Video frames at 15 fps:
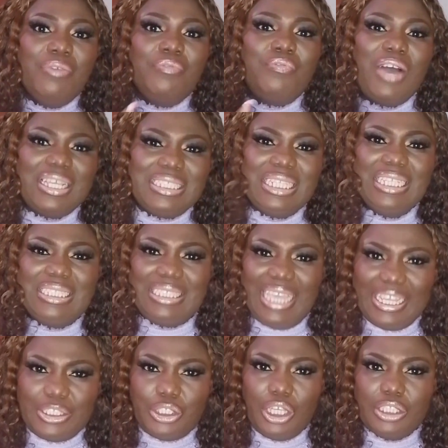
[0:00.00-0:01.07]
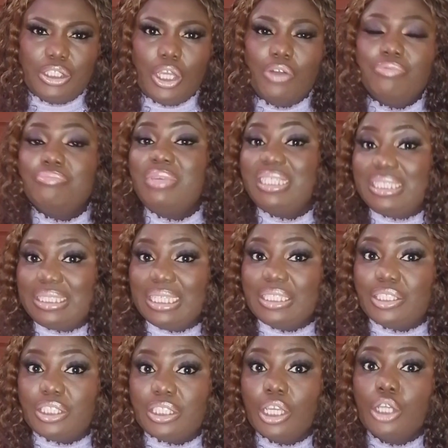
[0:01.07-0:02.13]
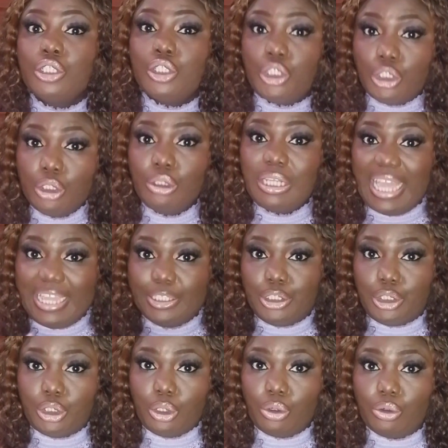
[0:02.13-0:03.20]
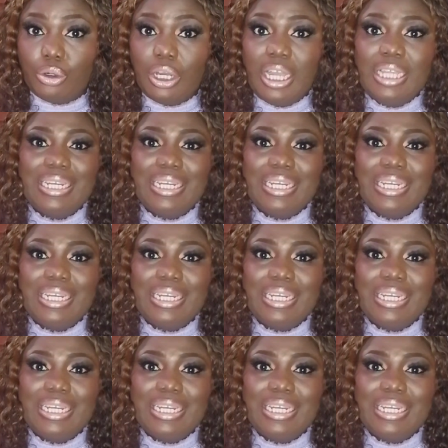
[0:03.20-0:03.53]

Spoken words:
Facilitators of meetings should ensure